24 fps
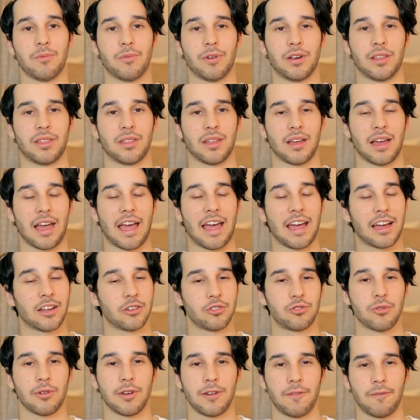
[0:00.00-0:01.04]
with
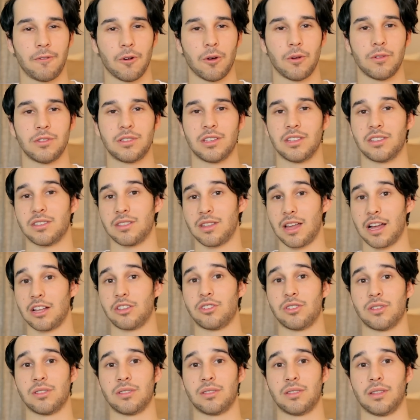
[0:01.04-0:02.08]
Android phones, it's not
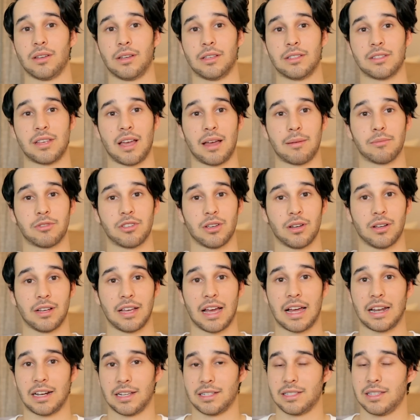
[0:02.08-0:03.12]
just the Samsung
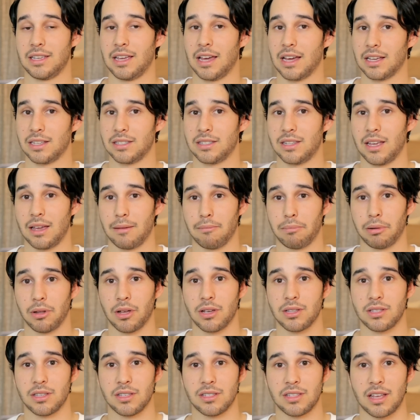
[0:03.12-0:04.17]
Galaxy S10
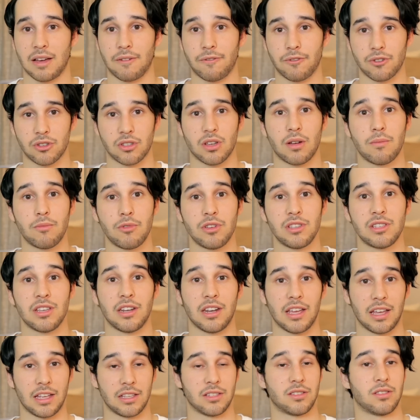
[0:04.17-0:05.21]
Plus, is that for some reason
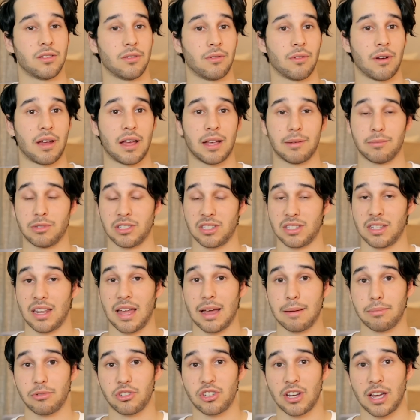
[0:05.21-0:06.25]
Instagram,
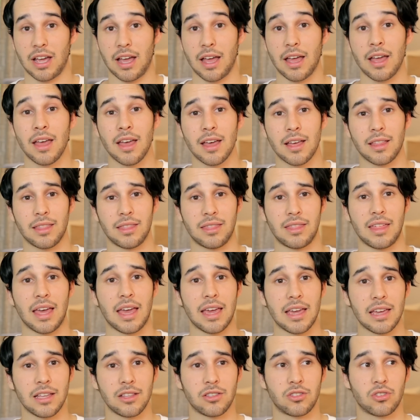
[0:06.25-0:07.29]
Snapchat,
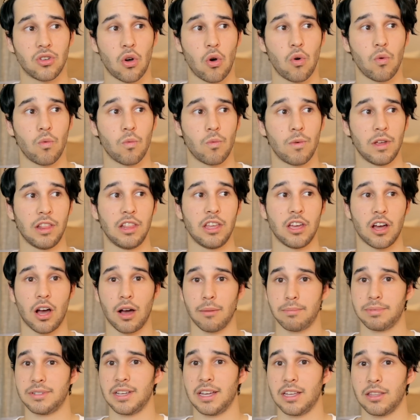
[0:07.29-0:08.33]
they don't really
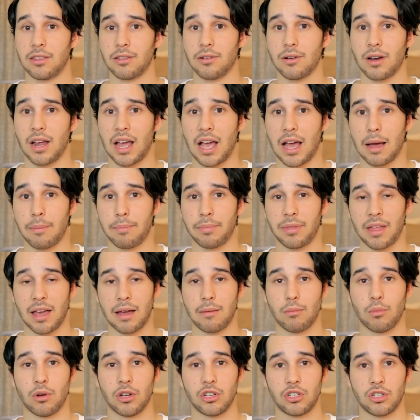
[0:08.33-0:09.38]
update their app
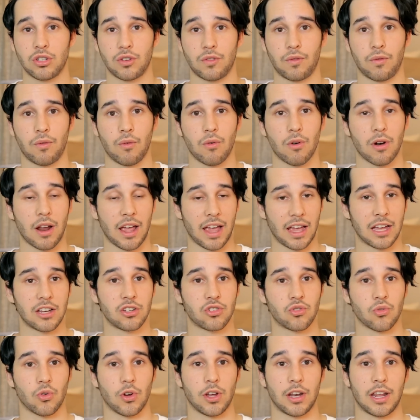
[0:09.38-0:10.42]
that much for
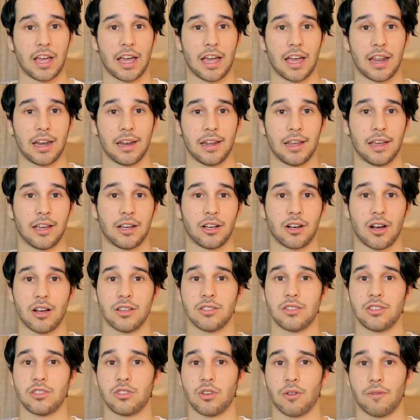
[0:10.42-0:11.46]
Android, and it
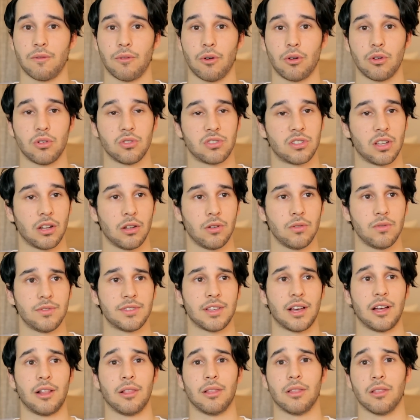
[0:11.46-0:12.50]
causes your photos to lose
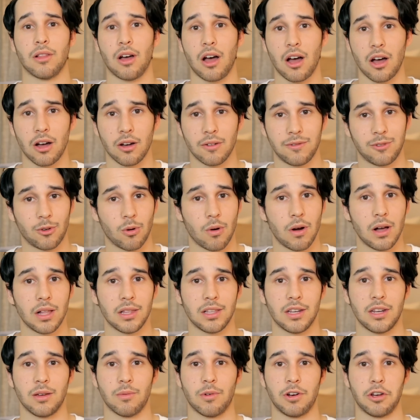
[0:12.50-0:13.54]
a lot of
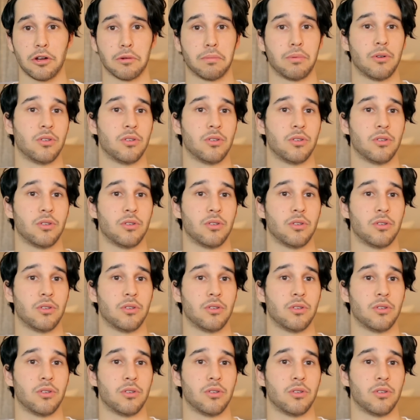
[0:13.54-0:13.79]
quality when you're